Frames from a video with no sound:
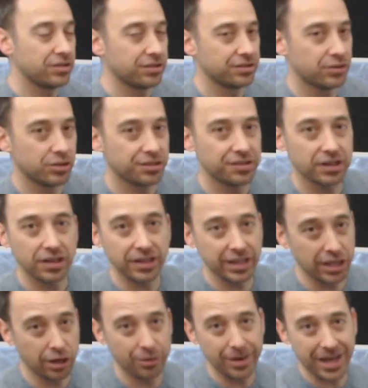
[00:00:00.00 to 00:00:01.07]
students should certainly
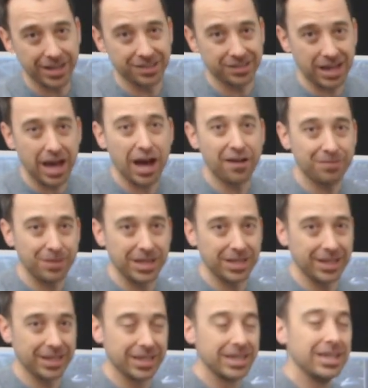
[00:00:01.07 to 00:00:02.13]
know about is half
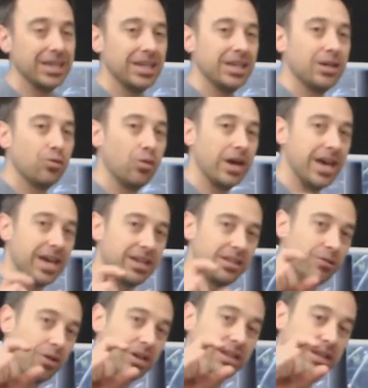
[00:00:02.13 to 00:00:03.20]
pedaling, where
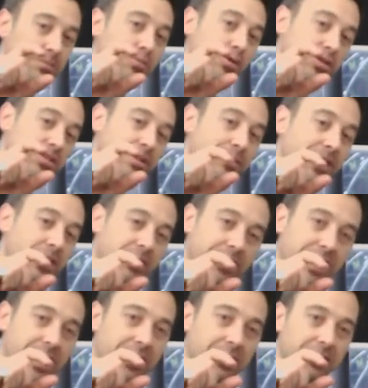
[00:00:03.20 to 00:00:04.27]
you only push the pedal
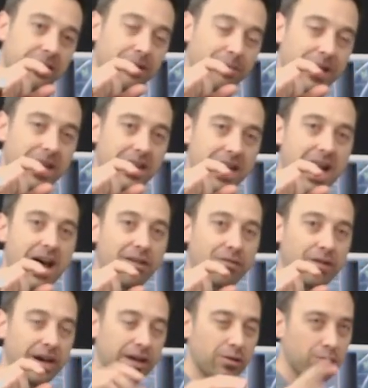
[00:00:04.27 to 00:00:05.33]
down about
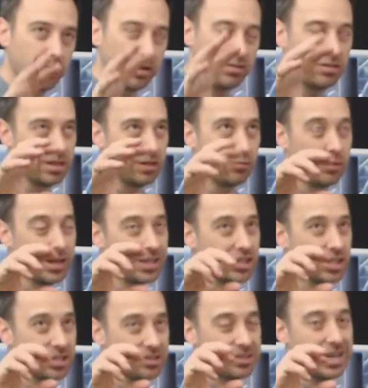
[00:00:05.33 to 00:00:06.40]
halfway, or you know when it
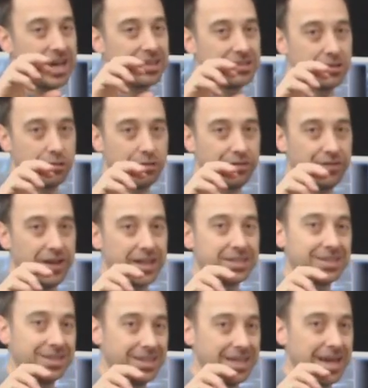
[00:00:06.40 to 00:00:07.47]
just starts to
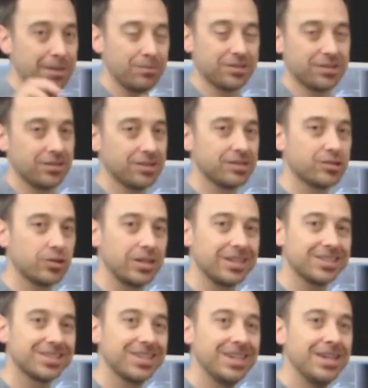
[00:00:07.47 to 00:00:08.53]
affect the dampers on the
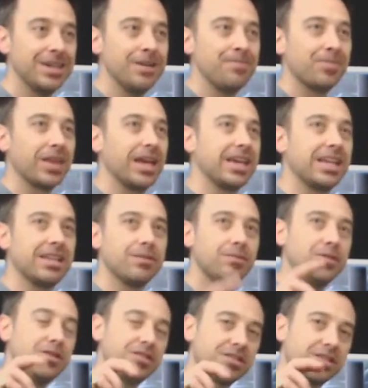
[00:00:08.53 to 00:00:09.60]
strings, and getting
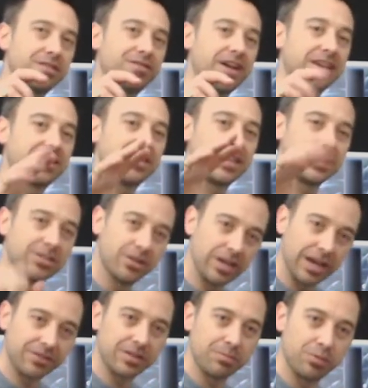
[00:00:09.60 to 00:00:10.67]
them used to the fact that they don't
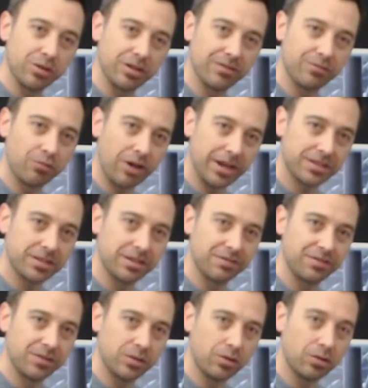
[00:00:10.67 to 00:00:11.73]
have to put it right to the
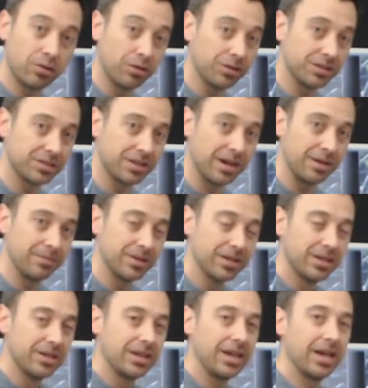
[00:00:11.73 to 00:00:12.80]
floor all the time
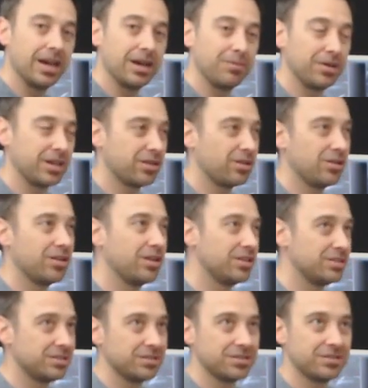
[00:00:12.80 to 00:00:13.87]
uh,
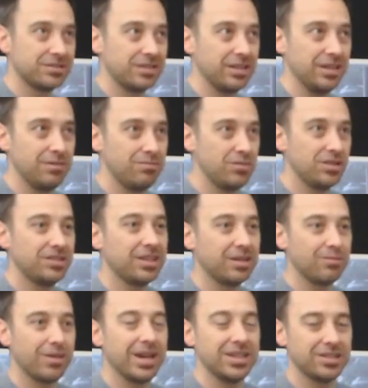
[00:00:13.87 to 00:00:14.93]
because the music
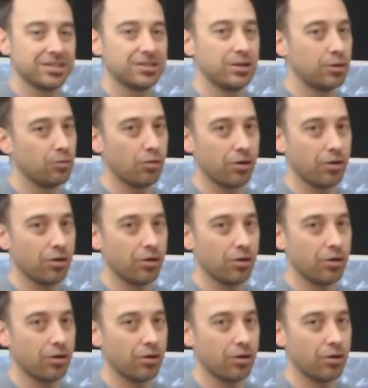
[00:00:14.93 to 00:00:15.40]
may just not